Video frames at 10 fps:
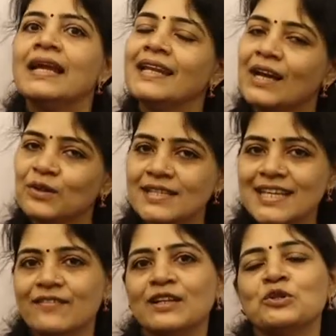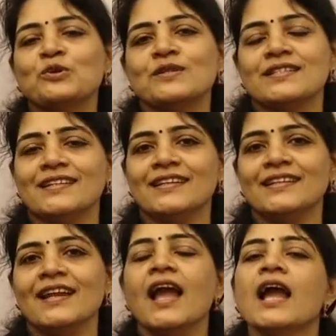Now the seventh
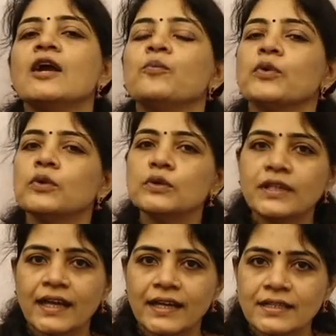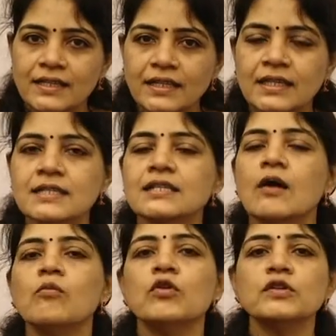question. Prove that the
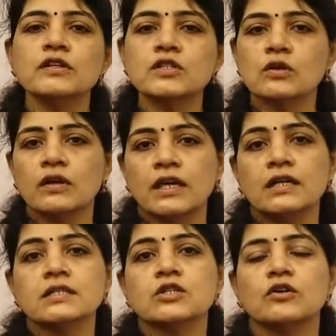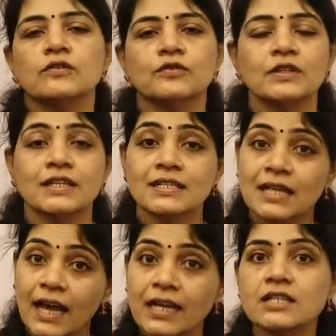sum of the squares of the
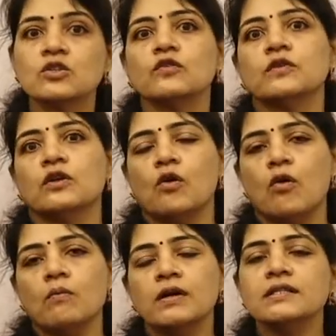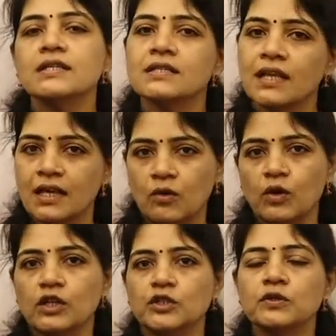sides of the rhombus is
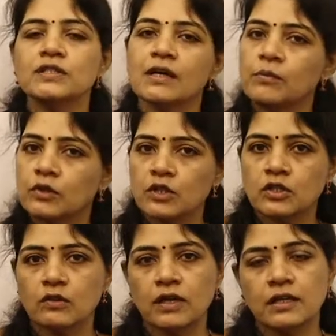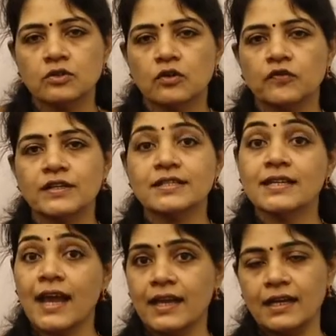equal to sum of the squares of its
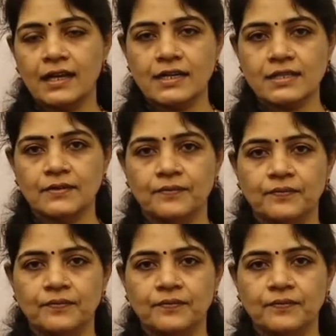diagonals.